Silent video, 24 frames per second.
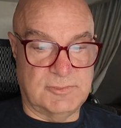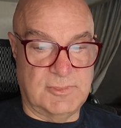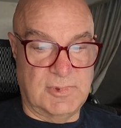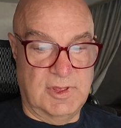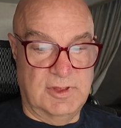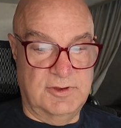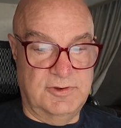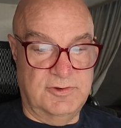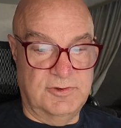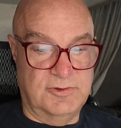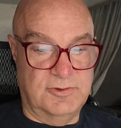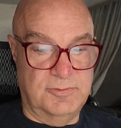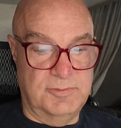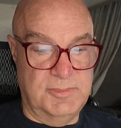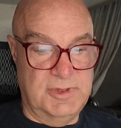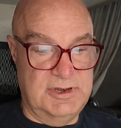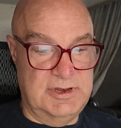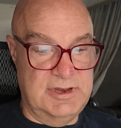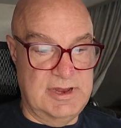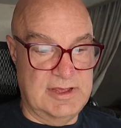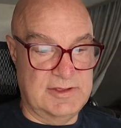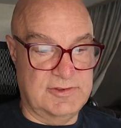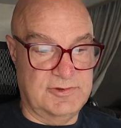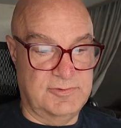Until mid
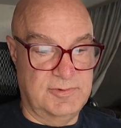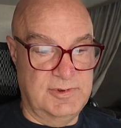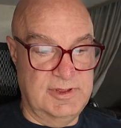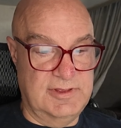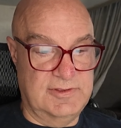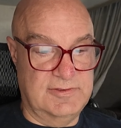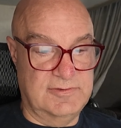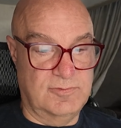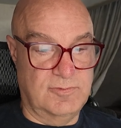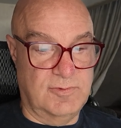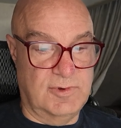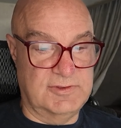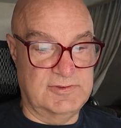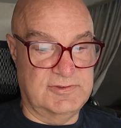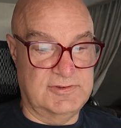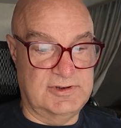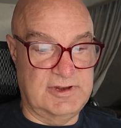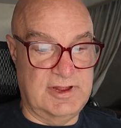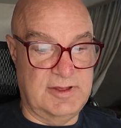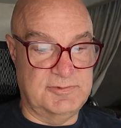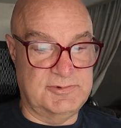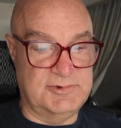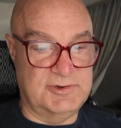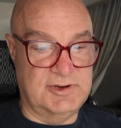next week, once the
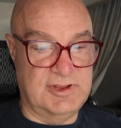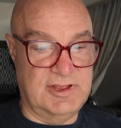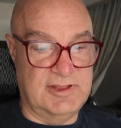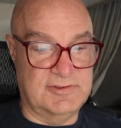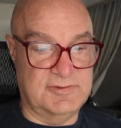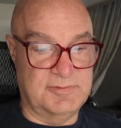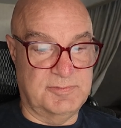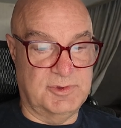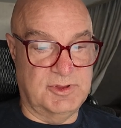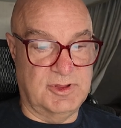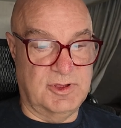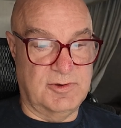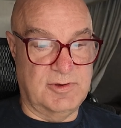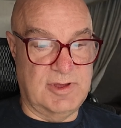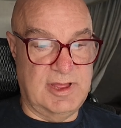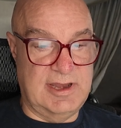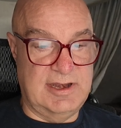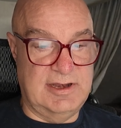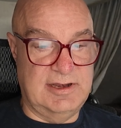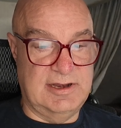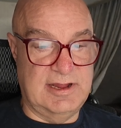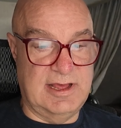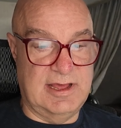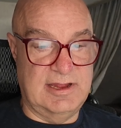temperature gets below
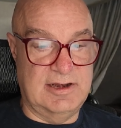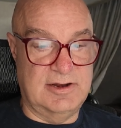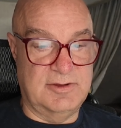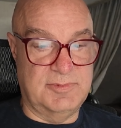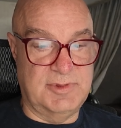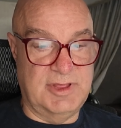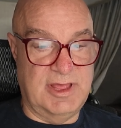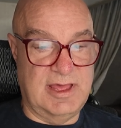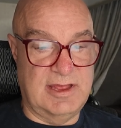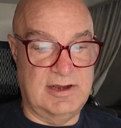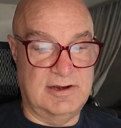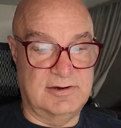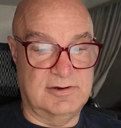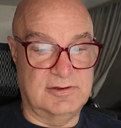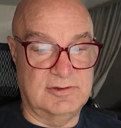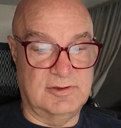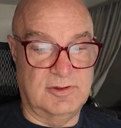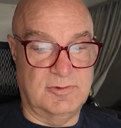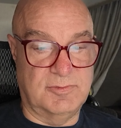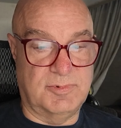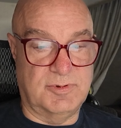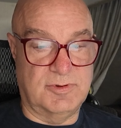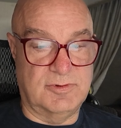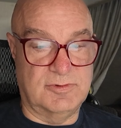89, I'll be headed to
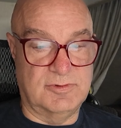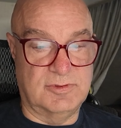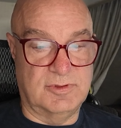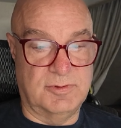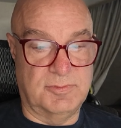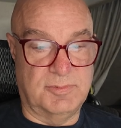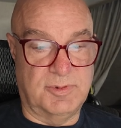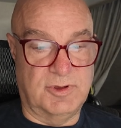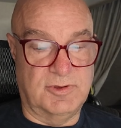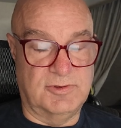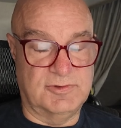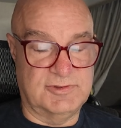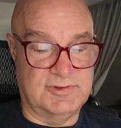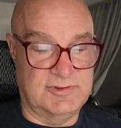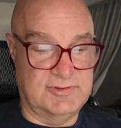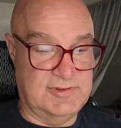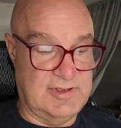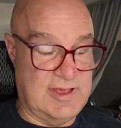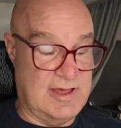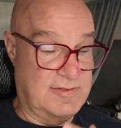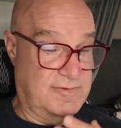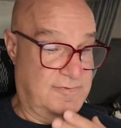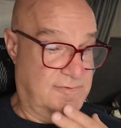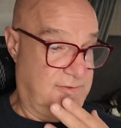La Posa
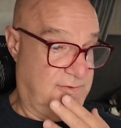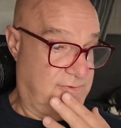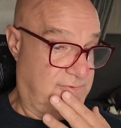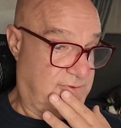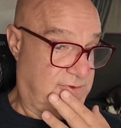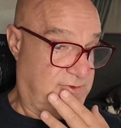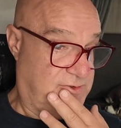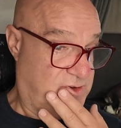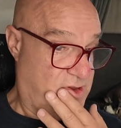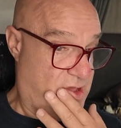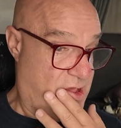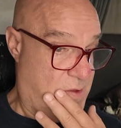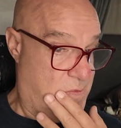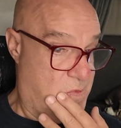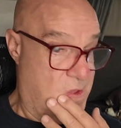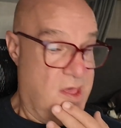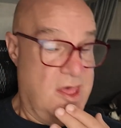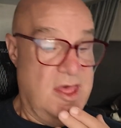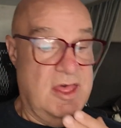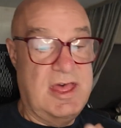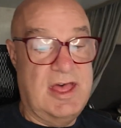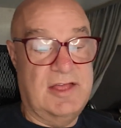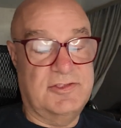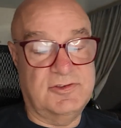South for the first time.
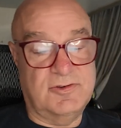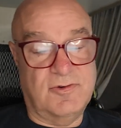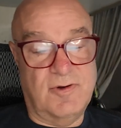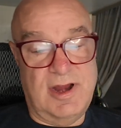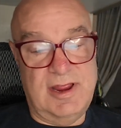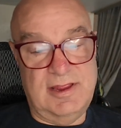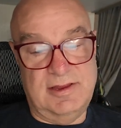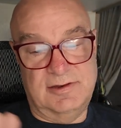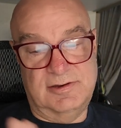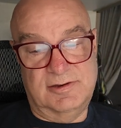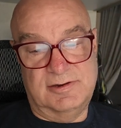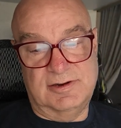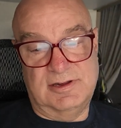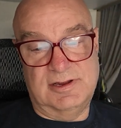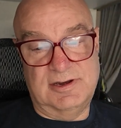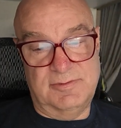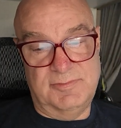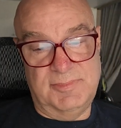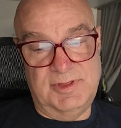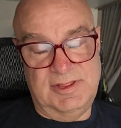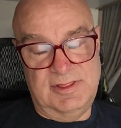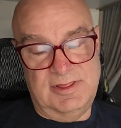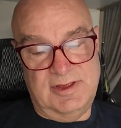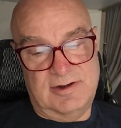That's great. You're going to
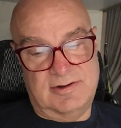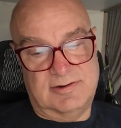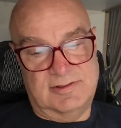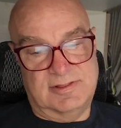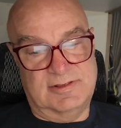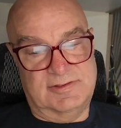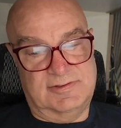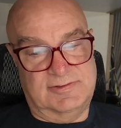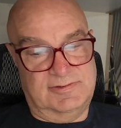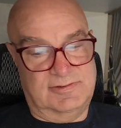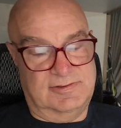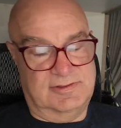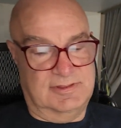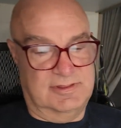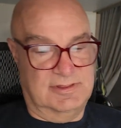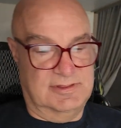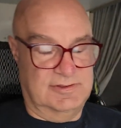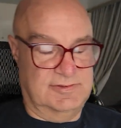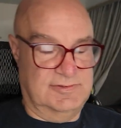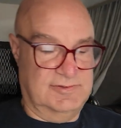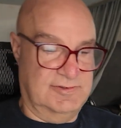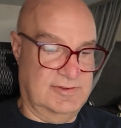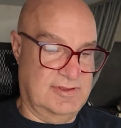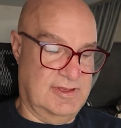be there this
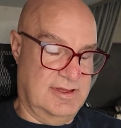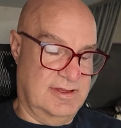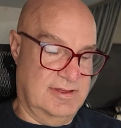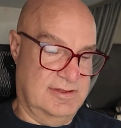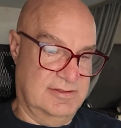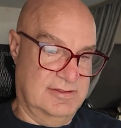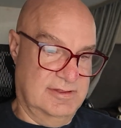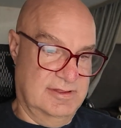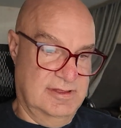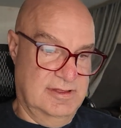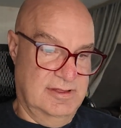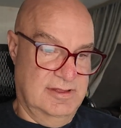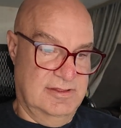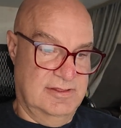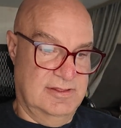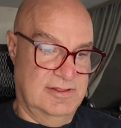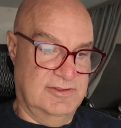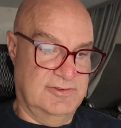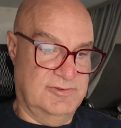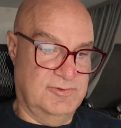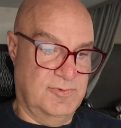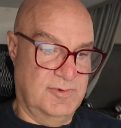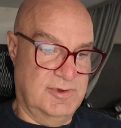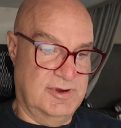
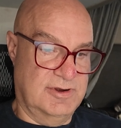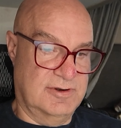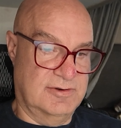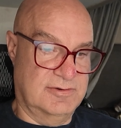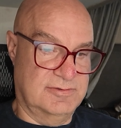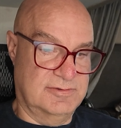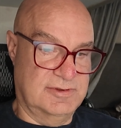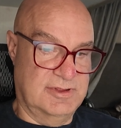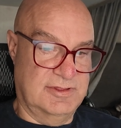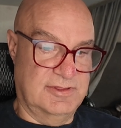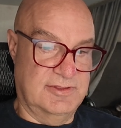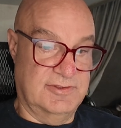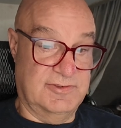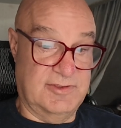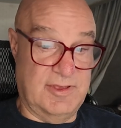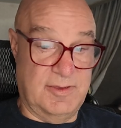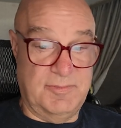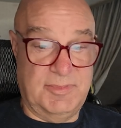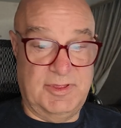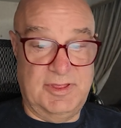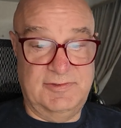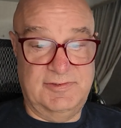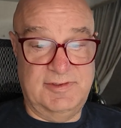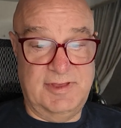winter in the
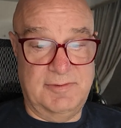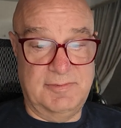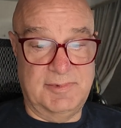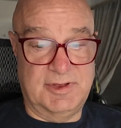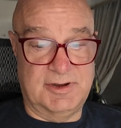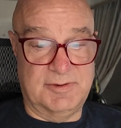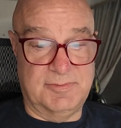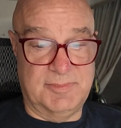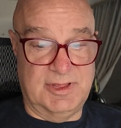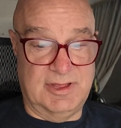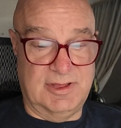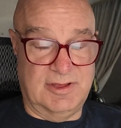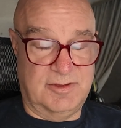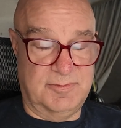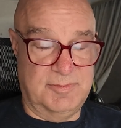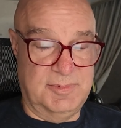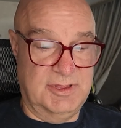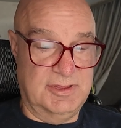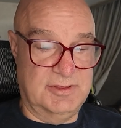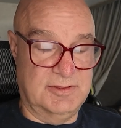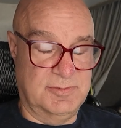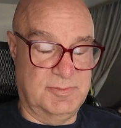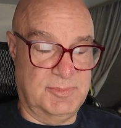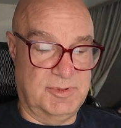same place I'm going to be. I'll
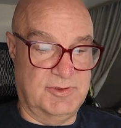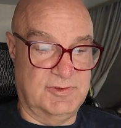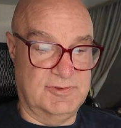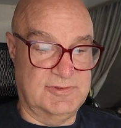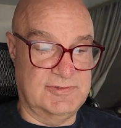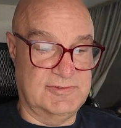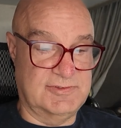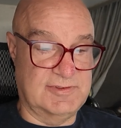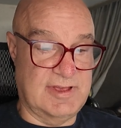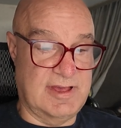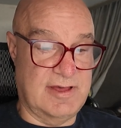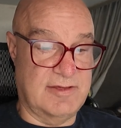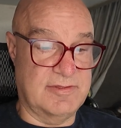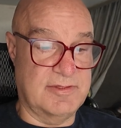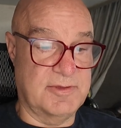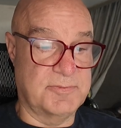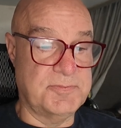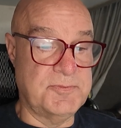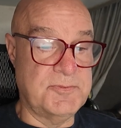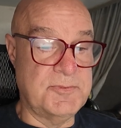be in La Posa South.